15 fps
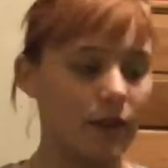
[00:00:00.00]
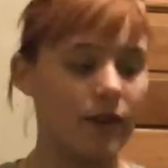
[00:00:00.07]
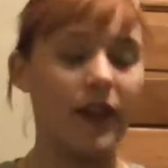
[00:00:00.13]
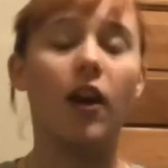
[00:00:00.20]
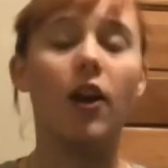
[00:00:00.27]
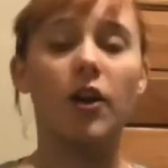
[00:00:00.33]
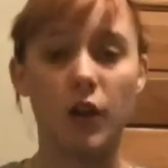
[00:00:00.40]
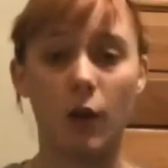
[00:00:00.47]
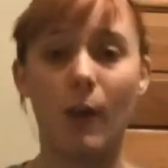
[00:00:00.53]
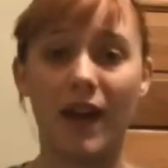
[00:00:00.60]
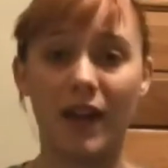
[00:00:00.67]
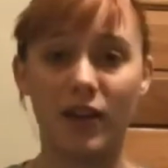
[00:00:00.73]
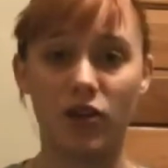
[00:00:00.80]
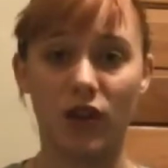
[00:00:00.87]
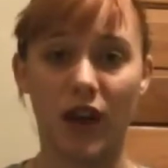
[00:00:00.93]
They are a
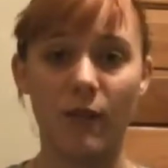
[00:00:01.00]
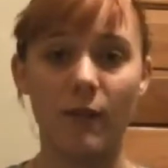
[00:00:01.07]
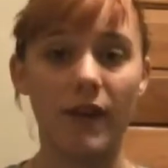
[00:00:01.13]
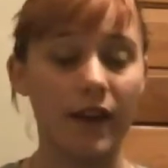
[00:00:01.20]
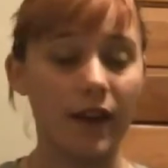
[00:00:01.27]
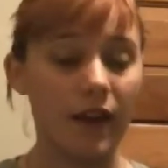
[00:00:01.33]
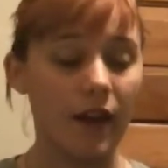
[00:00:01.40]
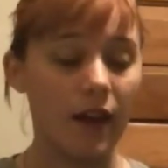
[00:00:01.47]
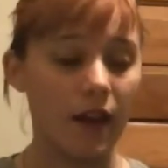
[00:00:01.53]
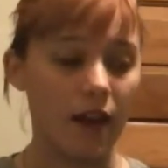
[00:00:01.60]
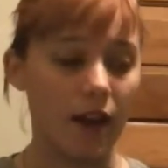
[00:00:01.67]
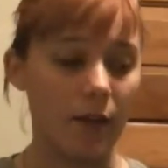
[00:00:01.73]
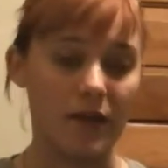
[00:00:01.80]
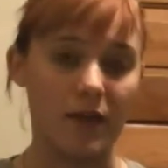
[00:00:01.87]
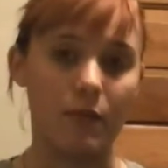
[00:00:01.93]
nomadic tribe.
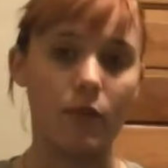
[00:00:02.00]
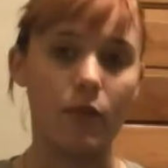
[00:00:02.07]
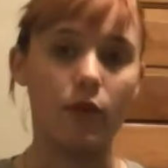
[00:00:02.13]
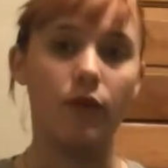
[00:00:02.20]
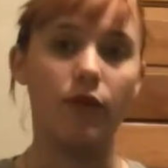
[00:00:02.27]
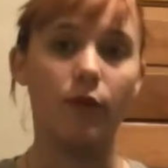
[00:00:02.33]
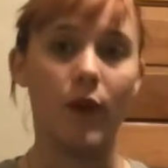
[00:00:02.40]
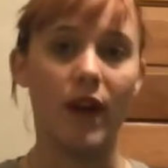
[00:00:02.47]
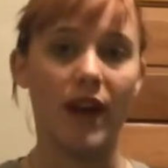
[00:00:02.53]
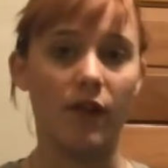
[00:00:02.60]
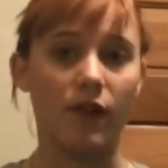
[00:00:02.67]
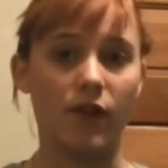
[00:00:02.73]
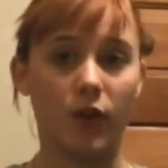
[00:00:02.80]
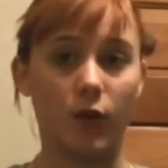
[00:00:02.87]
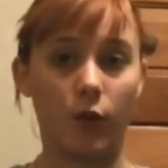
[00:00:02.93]
Um, they move
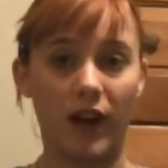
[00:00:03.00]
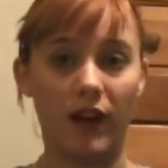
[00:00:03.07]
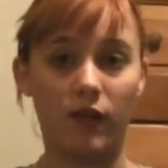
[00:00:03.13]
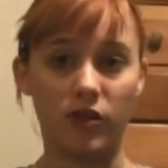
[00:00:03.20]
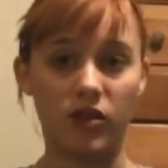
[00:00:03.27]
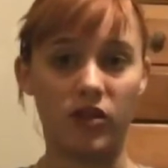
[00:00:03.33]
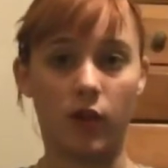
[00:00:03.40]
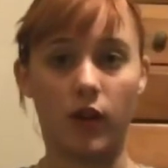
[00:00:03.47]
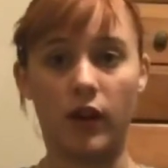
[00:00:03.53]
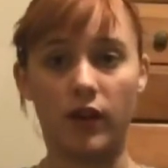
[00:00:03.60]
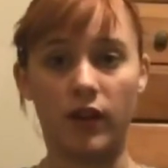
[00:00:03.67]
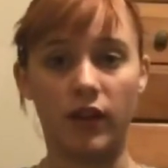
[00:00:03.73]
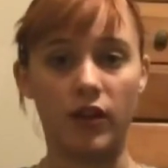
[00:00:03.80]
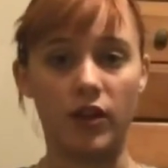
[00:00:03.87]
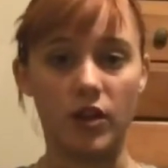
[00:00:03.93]
whenever whatever soil
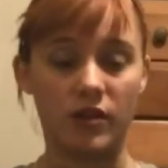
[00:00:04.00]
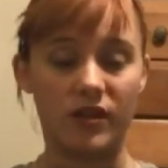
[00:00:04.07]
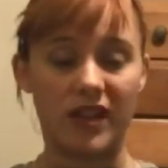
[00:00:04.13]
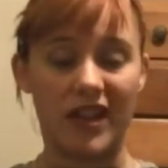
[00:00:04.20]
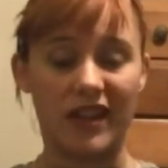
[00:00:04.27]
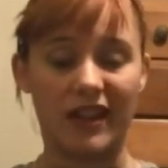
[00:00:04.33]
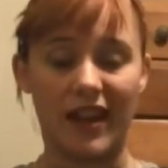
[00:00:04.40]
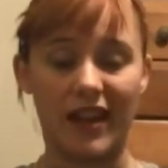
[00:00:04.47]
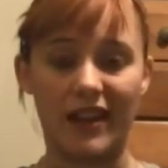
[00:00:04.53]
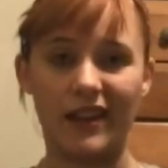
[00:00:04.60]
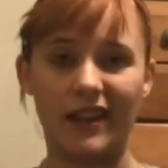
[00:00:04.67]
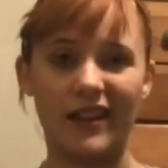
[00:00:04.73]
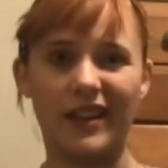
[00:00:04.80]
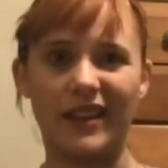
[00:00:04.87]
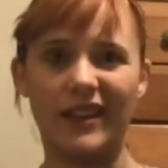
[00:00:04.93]
that they're using
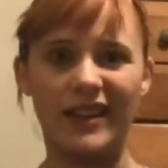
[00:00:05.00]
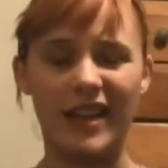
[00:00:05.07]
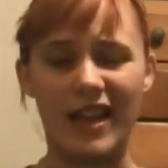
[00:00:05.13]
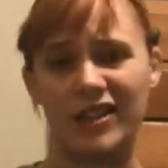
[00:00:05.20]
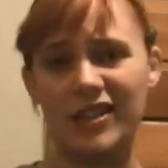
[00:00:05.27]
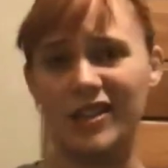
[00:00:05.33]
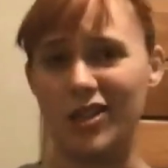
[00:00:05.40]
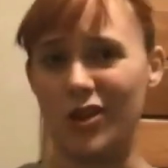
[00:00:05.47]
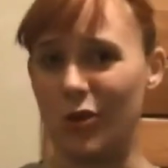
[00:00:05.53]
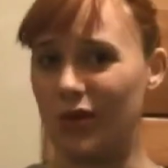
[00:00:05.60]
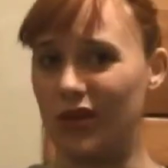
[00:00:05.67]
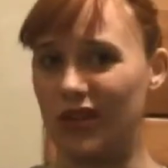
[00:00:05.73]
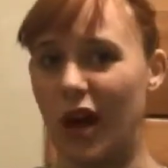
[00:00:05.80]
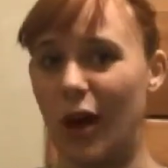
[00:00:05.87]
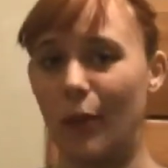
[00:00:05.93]
like gets
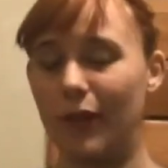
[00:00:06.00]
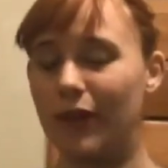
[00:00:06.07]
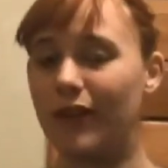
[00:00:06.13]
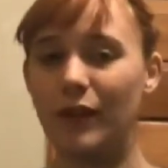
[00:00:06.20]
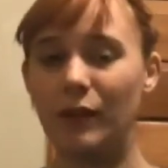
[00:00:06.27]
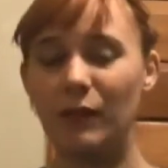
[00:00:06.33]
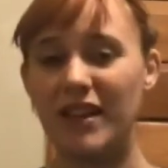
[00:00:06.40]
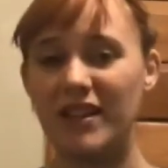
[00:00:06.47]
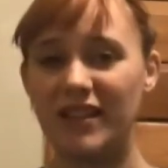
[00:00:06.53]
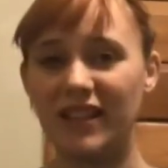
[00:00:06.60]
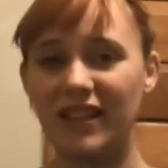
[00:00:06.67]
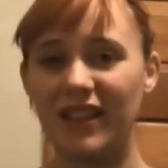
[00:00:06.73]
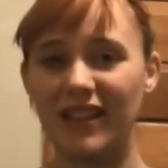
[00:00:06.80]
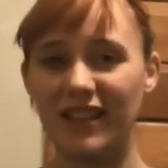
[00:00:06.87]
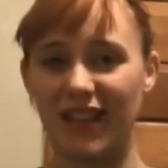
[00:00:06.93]
used up
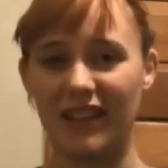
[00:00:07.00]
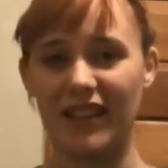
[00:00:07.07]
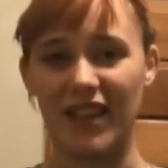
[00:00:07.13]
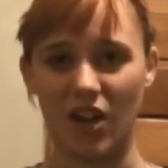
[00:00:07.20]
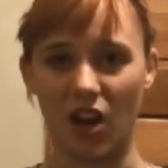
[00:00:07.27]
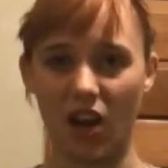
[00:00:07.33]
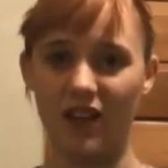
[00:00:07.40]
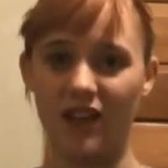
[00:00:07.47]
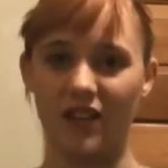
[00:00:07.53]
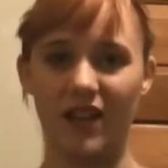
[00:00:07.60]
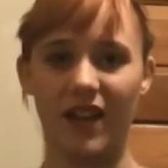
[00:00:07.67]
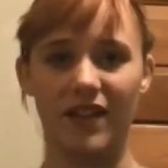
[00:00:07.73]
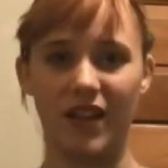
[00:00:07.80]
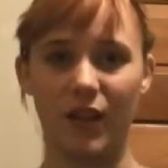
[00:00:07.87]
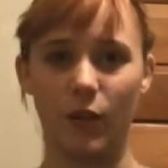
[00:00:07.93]
basically like they garden
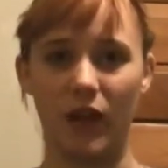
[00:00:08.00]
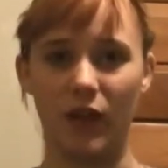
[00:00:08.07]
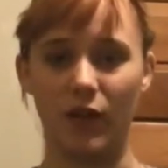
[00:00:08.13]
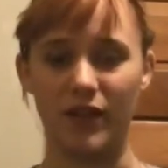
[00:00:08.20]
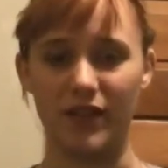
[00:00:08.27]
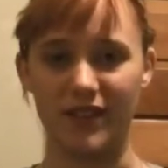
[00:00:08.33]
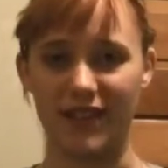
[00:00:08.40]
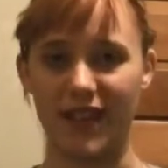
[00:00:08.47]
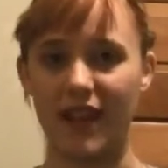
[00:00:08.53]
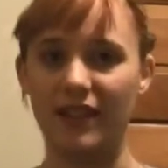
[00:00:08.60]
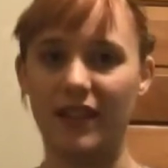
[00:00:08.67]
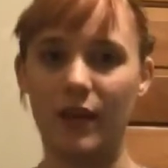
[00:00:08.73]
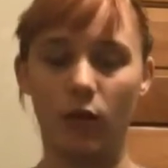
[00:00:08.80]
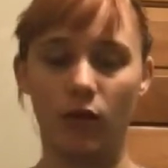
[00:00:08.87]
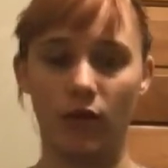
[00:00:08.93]
and then whenever it's dead
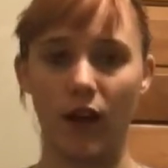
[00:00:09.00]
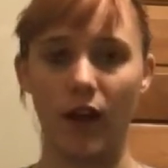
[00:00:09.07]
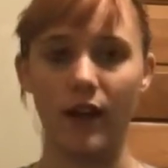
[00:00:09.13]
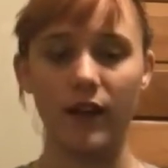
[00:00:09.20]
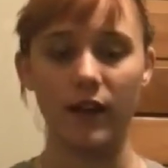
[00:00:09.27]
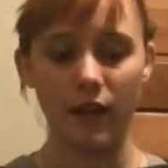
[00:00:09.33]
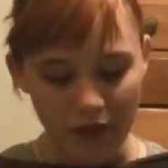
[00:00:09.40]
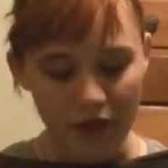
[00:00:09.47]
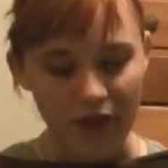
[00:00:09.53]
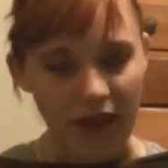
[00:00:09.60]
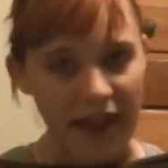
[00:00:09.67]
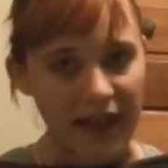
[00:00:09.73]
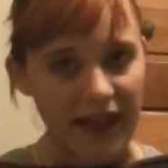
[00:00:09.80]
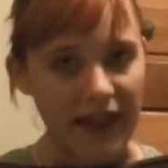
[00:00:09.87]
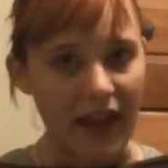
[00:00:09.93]
they move on
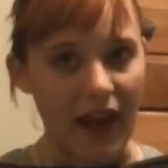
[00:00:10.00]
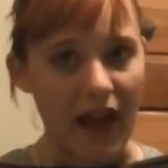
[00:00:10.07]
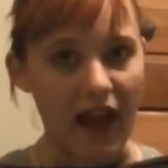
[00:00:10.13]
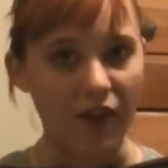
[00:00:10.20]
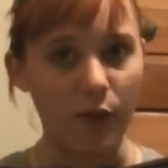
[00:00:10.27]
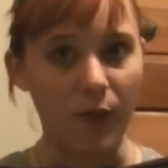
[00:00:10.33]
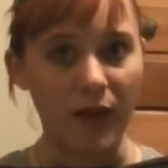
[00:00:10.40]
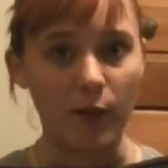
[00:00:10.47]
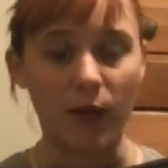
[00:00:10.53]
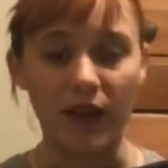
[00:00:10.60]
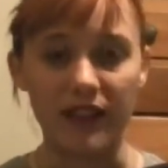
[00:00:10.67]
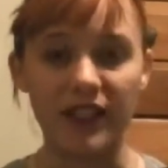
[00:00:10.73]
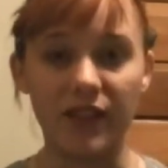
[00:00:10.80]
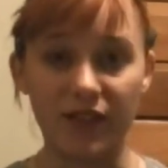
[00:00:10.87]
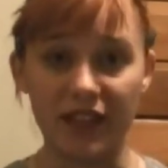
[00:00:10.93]
they have been
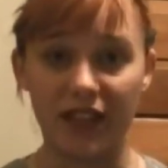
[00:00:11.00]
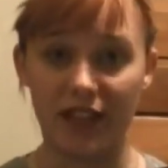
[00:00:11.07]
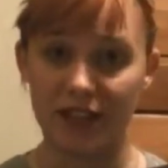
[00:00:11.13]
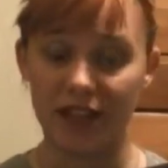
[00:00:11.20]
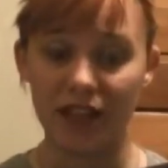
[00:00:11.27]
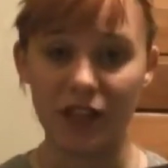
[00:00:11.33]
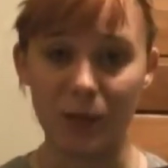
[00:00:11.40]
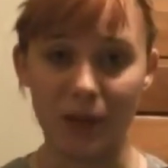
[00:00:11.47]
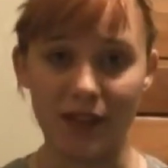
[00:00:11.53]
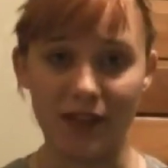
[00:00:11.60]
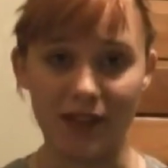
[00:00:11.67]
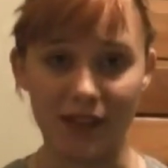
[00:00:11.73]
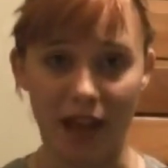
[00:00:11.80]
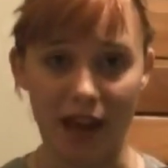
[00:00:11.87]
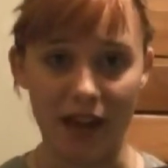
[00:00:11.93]
relatively untouched by
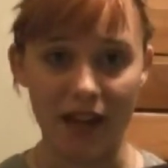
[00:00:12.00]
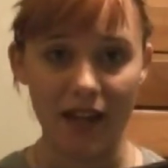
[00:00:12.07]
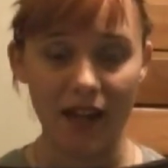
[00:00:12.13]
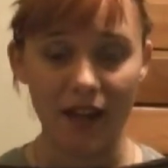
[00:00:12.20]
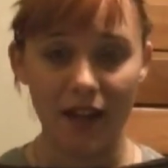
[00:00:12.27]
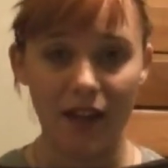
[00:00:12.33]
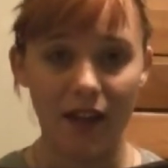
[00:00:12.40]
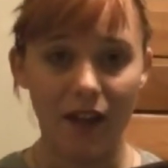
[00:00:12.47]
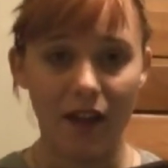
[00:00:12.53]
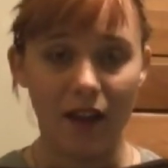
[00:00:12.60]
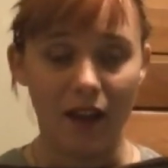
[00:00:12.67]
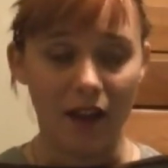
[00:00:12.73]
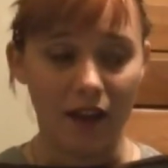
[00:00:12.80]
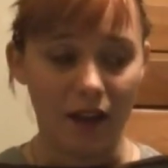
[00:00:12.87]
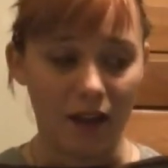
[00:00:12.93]
society
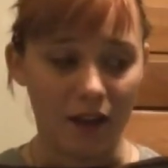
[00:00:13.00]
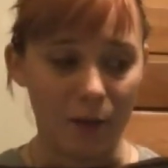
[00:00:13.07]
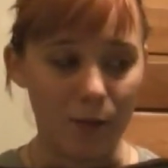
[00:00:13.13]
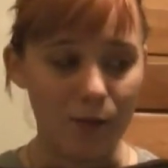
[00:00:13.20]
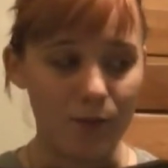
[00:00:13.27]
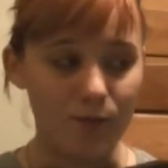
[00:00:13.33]
uh,